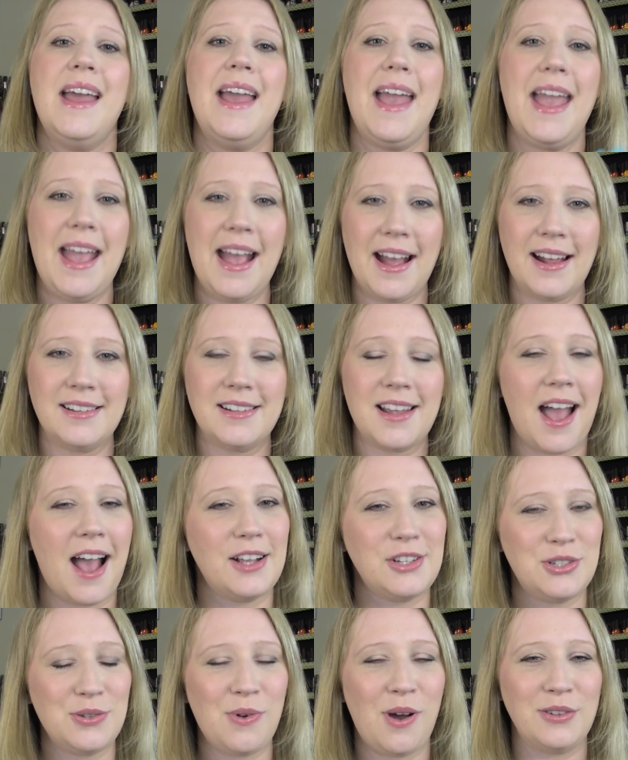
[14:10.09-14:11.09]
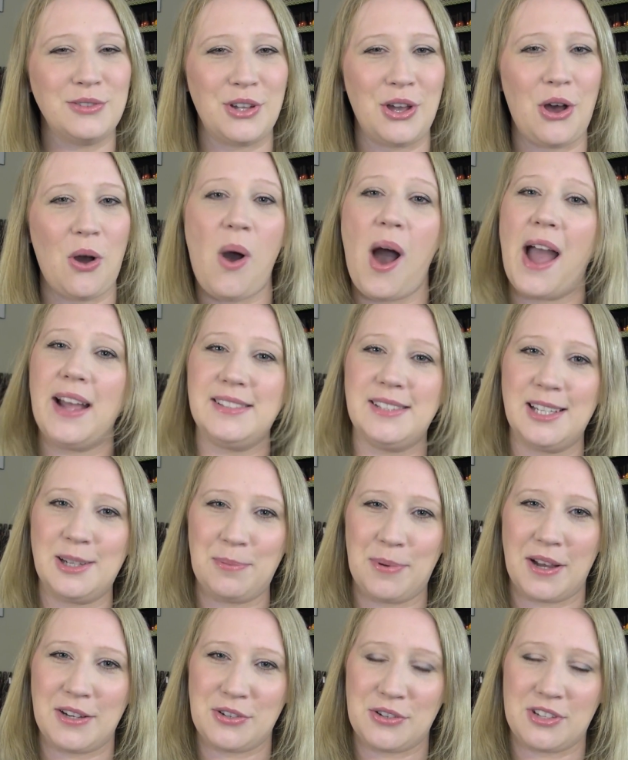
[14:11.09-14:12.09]
And as you all know, I take
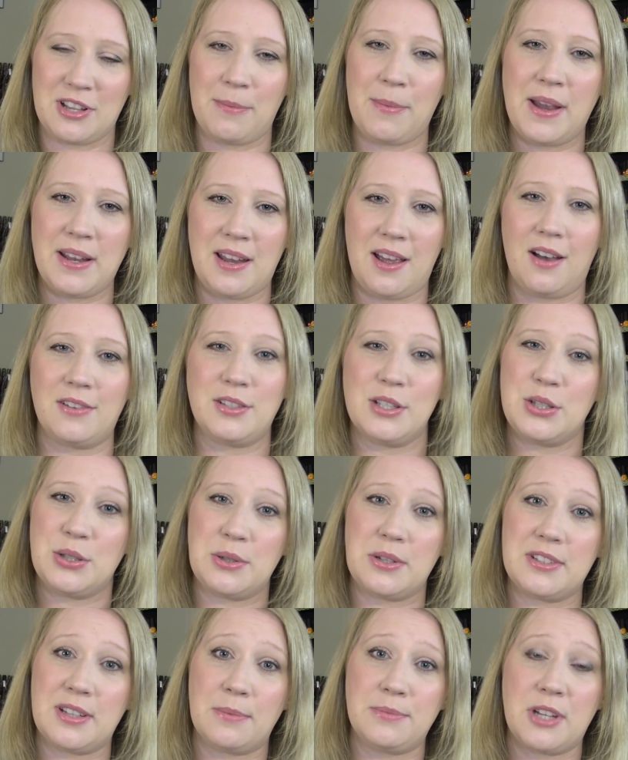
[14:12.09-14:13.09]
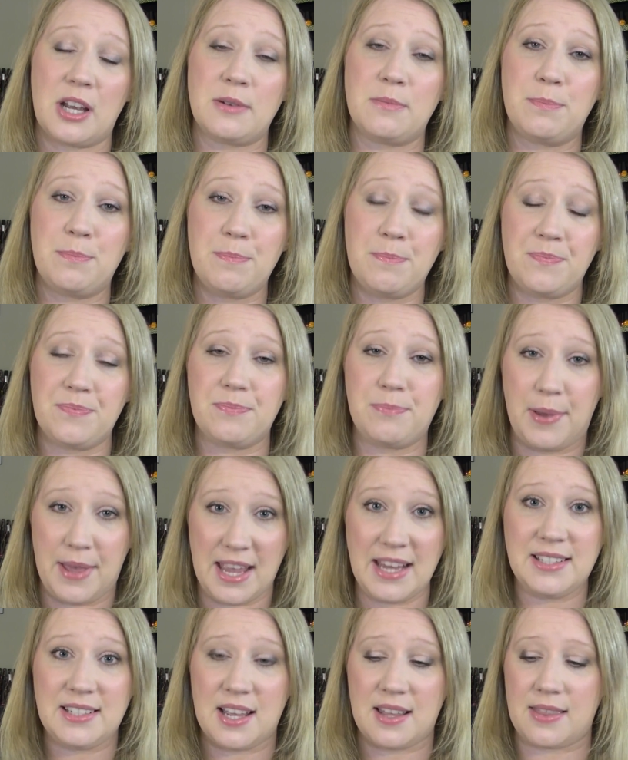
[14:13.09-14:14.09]
pictures of my nails as soon as I'm done
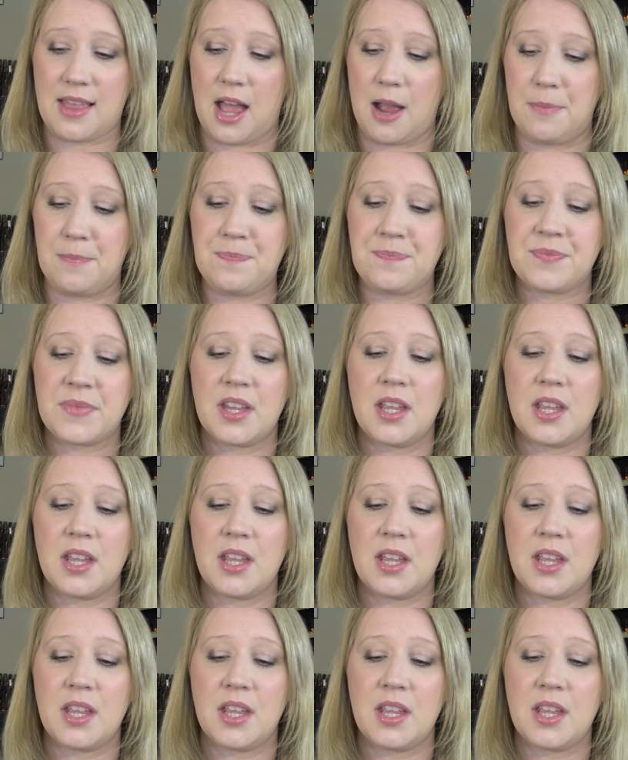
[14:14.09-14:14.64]
painting them,